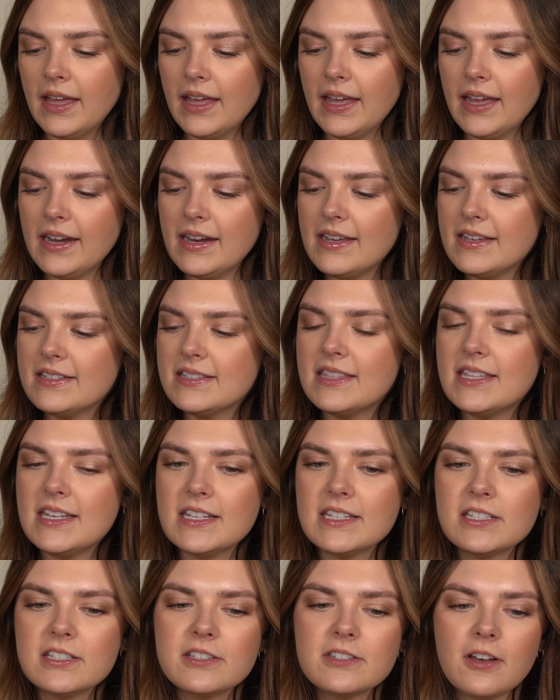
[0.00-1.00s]
it is the
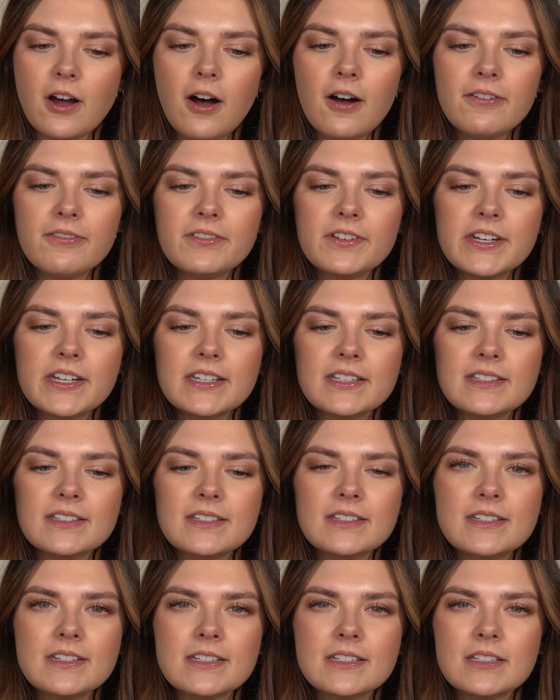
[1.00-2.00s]

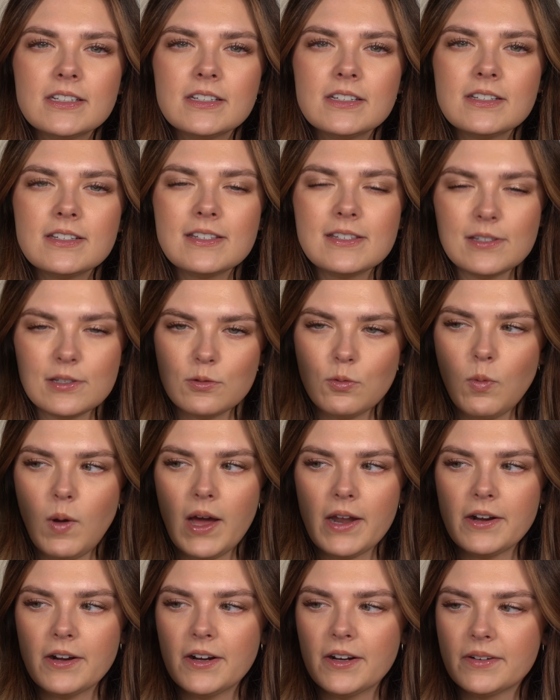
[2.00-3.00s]
softest
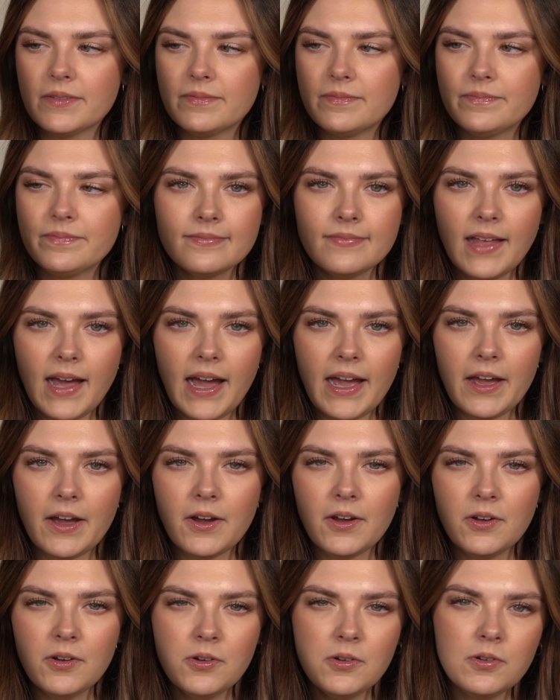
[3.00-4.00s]
sweater I
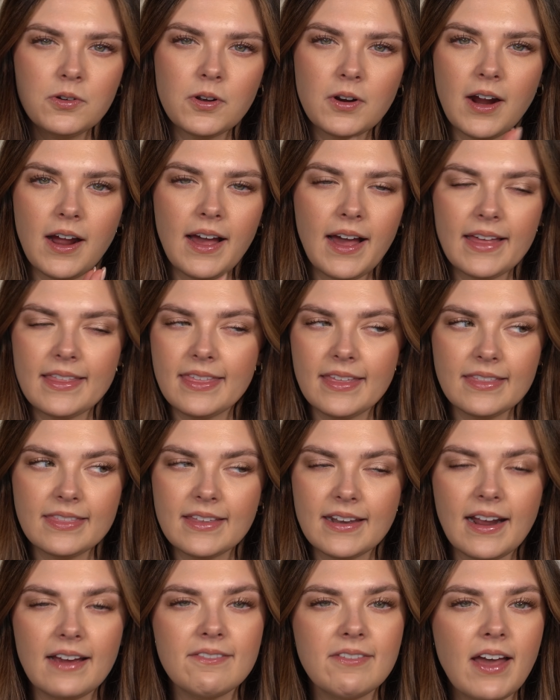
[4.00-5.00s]
own or I think
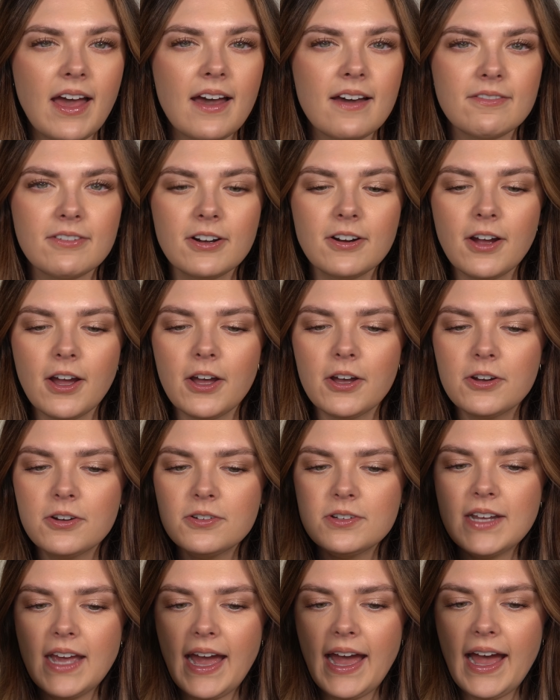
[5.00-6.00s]
that I've ever
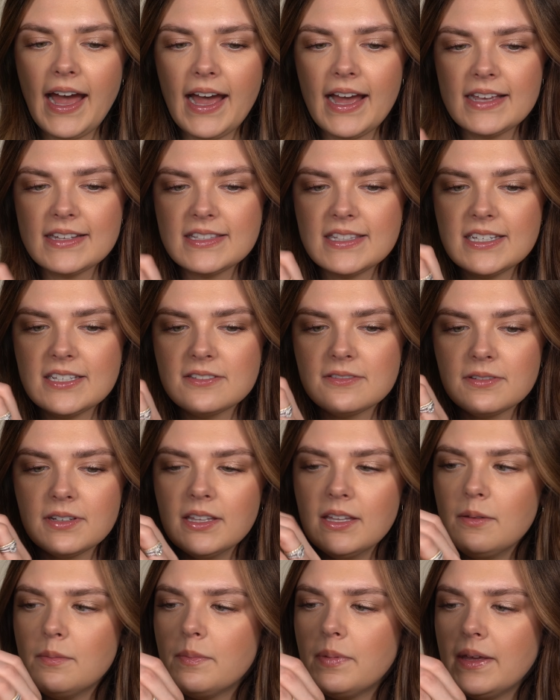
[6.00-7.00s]
owned. It has these
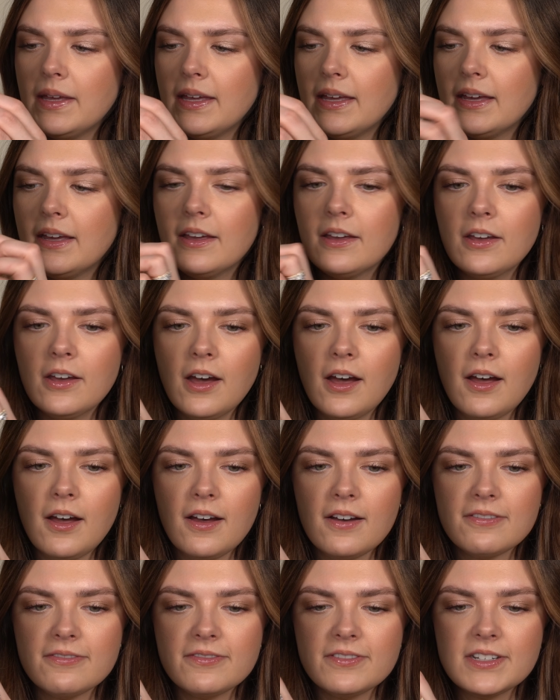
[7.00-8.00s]
really big
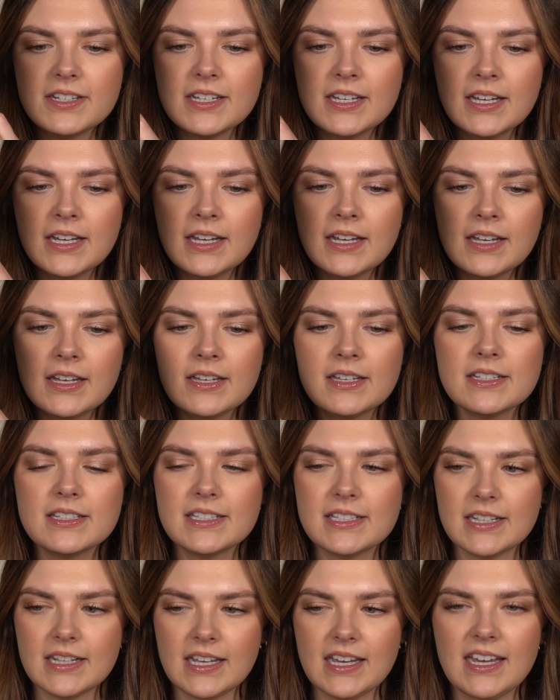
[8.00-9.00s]
cuffed
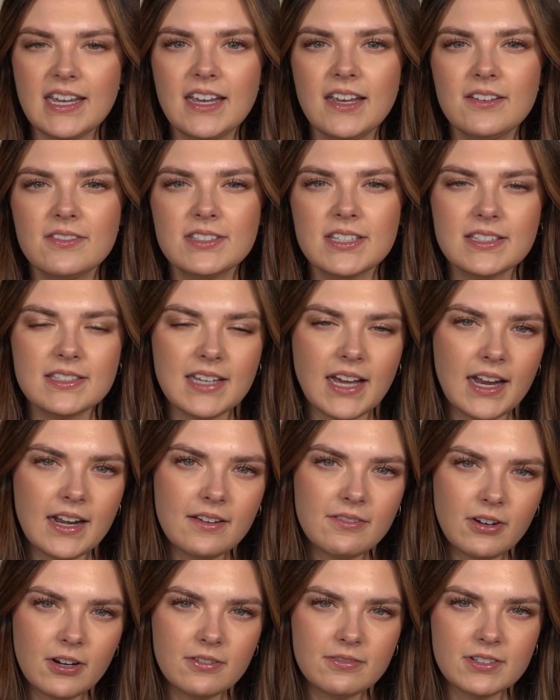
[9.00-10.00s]
sleeves. It's kind
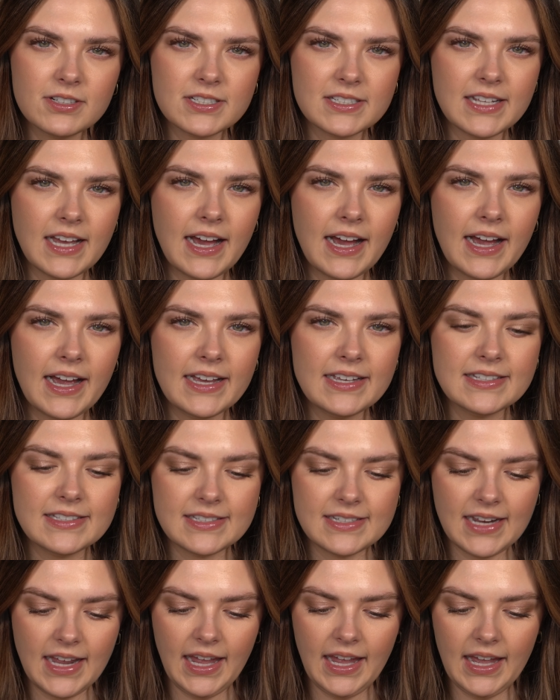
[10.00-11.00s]
of
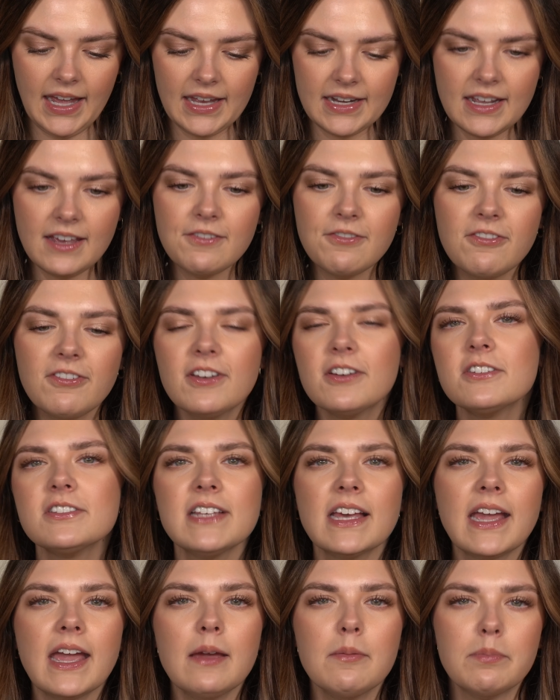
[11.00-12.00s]
oversized and it feels
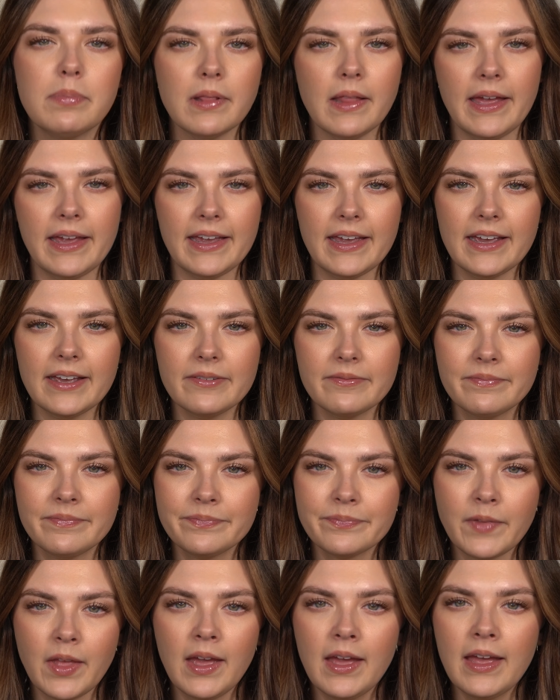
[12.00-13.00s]
like a blanket.
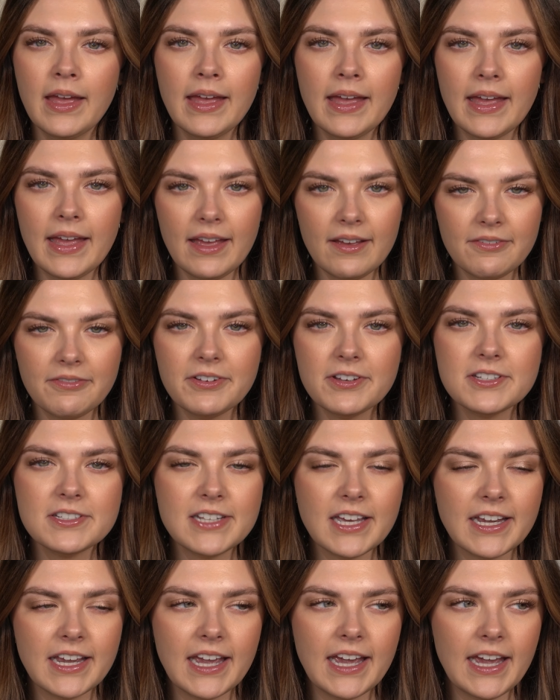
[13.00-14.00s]
It feels
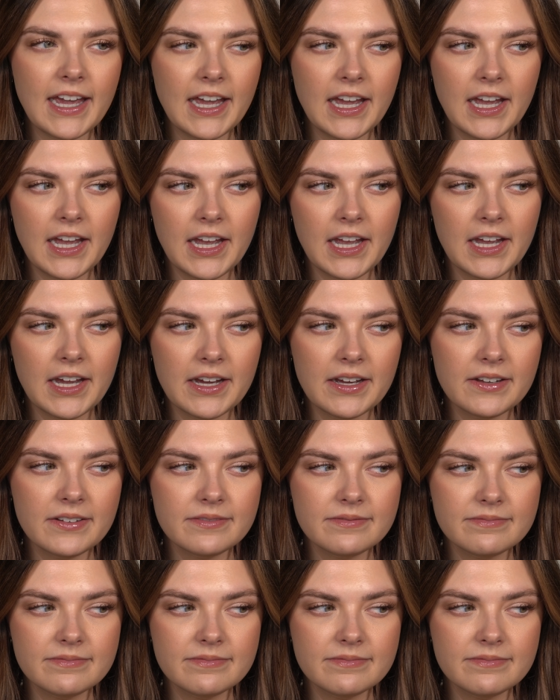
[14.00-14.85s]
like a